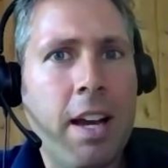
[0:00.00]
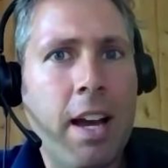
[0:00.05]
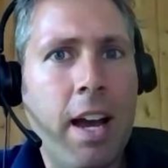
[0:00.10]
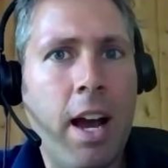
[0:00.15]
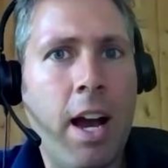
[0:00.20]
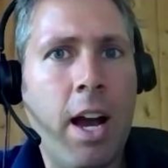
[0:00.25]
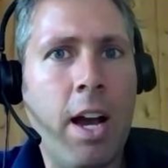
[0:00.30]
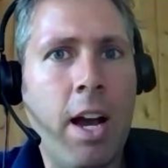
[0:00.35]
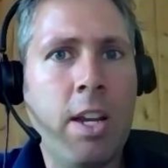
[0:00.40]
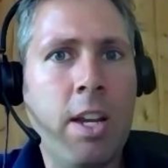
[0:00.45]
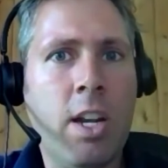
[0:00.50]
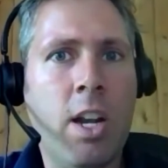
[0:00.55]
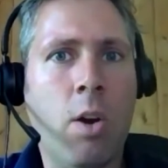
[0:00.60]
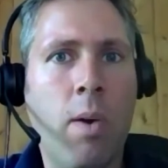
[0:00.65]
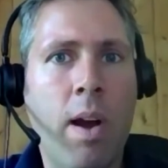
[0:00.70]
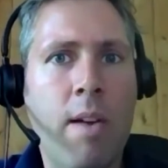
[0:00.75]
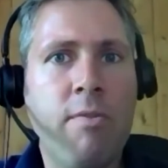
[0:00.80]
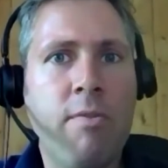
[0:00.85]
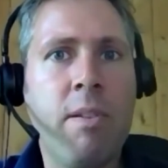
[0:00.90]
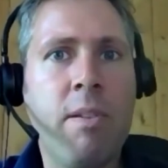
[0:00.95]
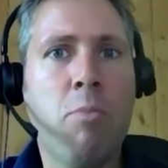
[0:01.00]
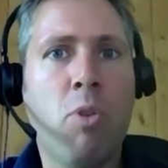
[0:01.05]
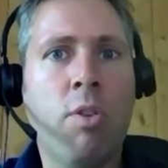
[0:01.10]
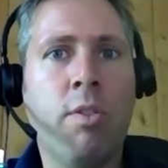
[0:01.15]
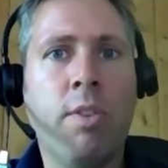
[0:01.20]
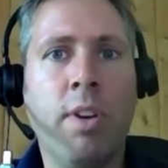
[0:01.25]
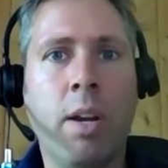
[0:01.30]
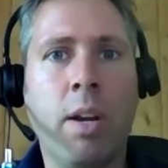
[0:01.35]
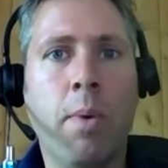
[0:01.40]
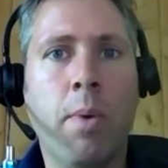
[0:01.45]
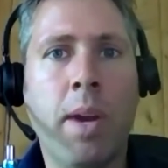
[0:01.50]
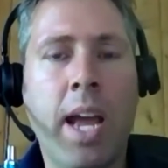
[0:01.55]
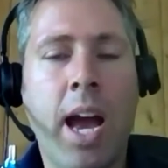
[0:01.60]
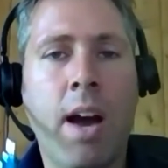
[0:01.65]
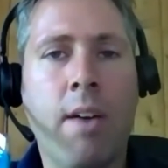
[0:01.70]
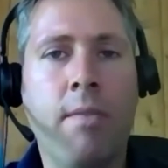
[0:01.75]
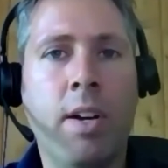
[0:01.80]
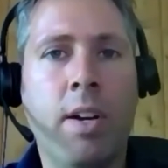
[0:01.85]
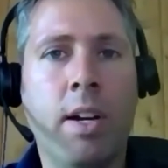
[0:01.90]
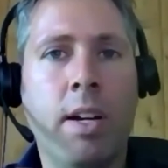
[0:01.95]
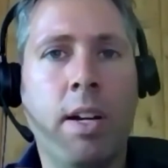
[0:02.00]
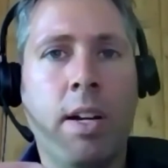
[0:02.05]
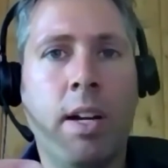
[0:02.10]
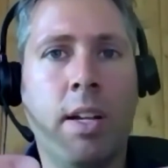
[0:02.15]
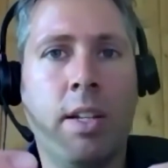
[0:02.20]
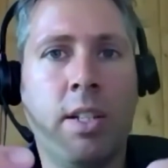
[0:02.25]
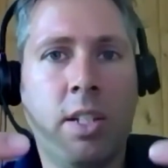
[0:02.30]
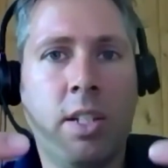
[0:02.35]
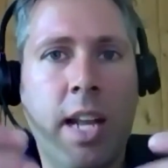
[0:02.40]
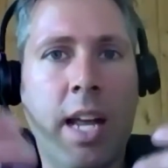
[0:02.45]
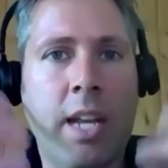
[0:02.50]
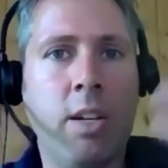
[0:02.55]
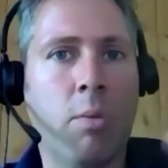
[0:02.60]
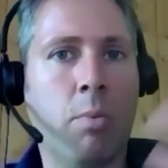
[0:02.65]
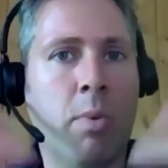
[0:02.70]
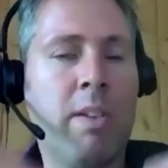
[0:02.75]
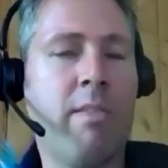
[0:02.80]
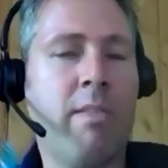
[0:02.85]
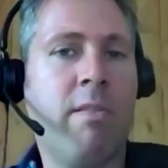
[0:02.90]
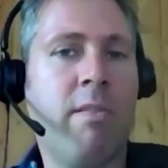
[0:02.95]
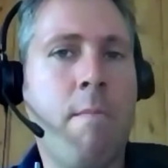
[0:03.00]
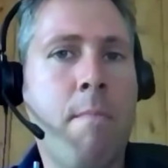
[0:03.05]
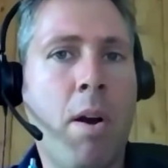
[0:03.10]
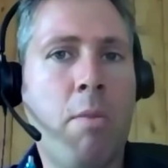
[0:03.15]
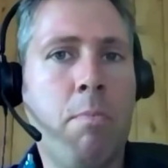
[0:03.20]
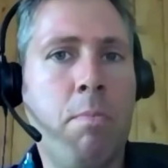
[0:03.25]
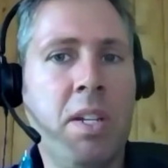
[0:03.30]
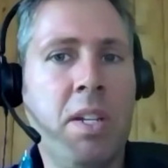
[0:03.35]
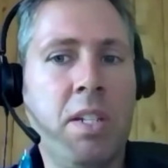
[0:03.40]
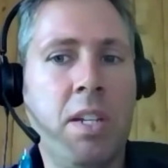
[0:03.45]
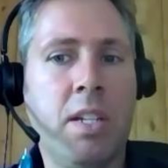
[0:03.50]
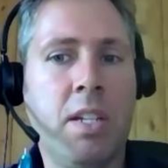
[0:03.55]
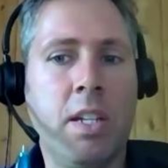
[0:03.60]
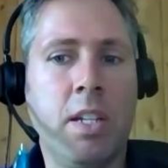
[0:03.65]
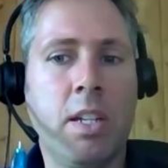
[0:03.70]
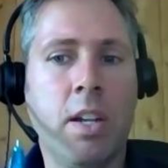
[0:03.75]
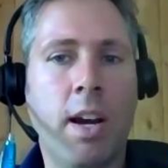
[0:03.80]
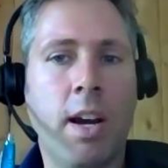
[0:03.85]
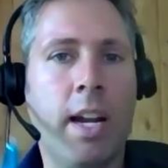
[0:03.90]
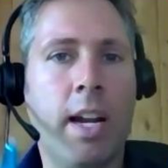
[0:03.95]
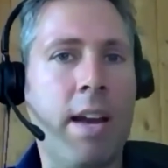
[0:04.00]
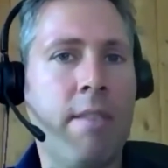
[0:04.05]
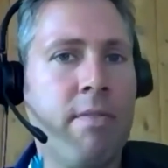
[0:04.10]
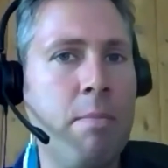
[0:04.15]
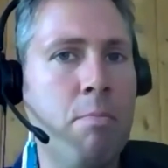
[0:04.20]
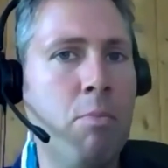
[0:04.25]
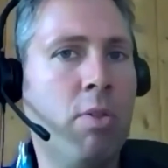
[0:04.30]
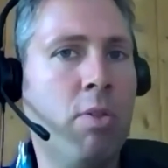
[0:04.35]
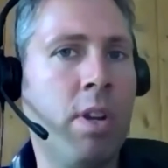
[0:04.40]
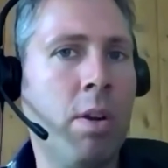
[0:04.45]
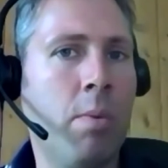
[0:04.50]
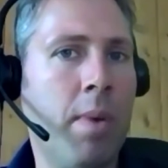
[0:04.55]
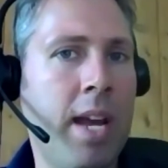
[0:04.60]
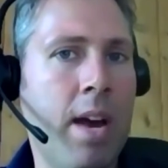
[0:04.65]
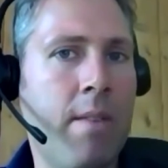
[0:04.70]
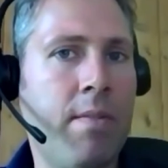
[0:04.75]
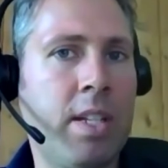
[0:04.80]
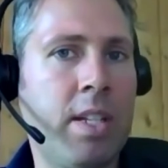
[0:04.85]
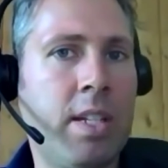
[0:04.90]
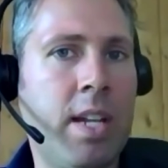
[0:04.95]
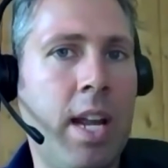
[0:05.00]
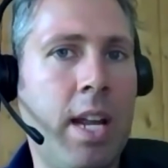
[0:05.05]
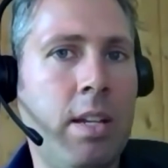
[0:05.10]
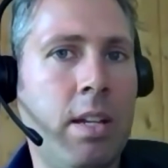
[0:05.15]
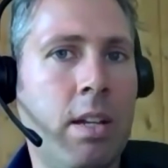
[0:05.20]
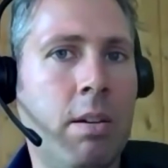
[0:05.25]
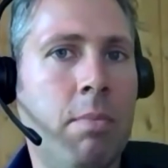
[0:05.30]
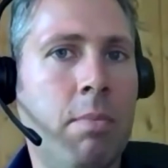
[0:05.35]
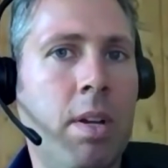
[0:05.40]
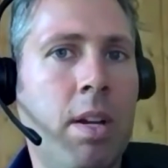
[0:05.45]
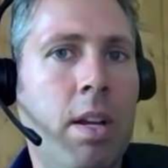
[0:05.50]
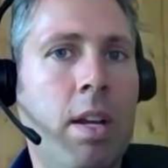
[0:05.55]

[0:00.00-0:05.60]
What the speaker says: Every morning we have a stand-up. We're a remote business entirely. Every morning we have a stand-up.